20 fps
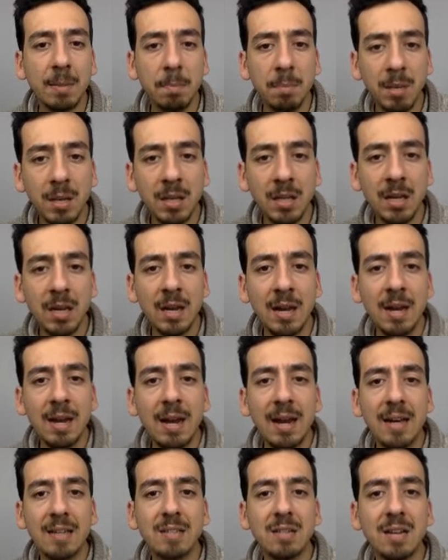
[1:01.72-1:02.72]
Mini,
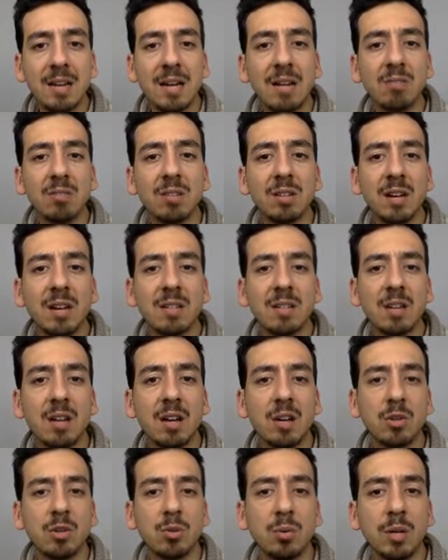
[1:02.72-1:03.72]
has an advertised
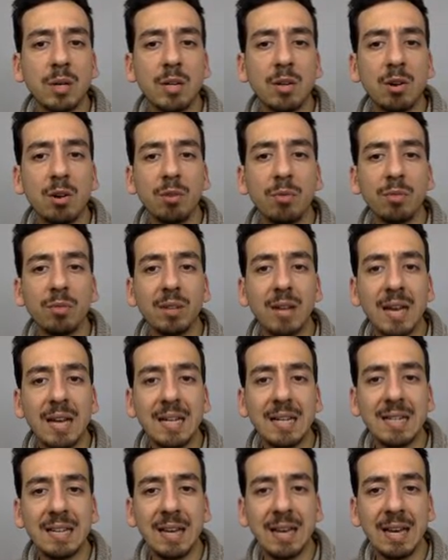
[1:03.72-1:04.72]
hash rate of
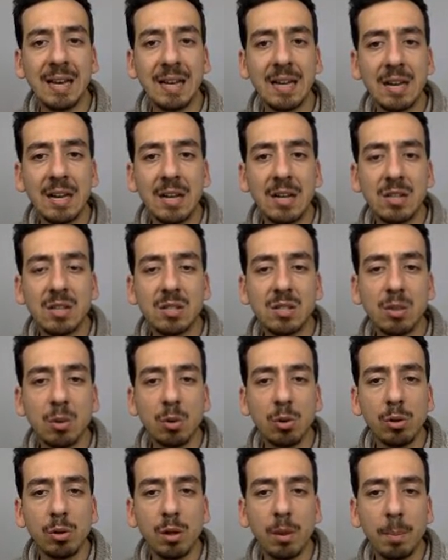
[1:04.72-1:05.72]
10K
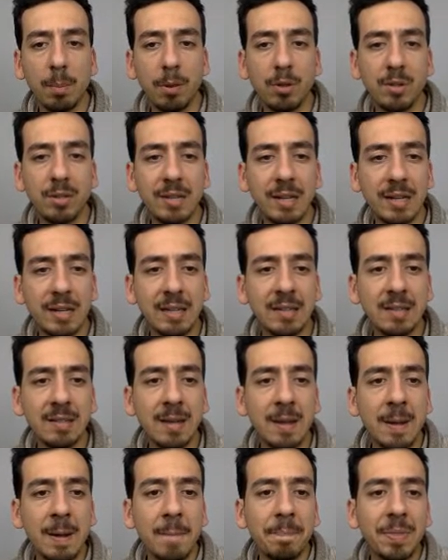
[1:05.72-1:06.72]
SOL per second
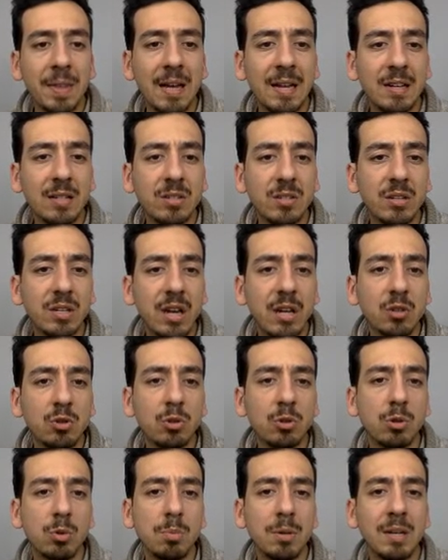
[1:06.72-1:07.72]
and is
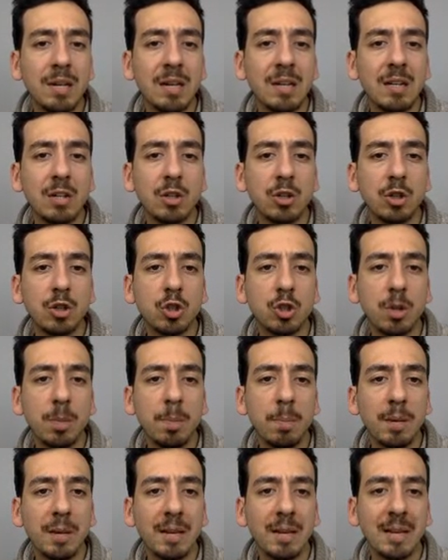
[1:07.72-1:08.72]
scheduled to begin
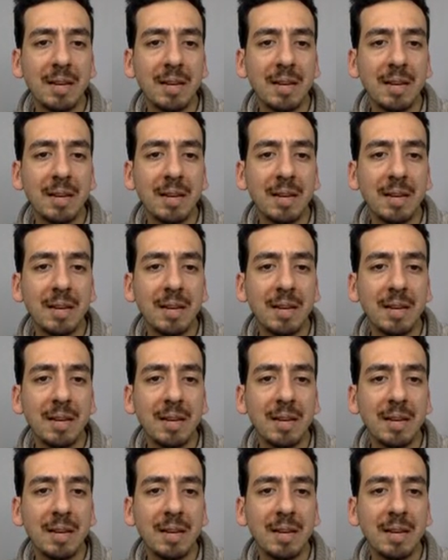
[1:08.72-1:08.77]
shipping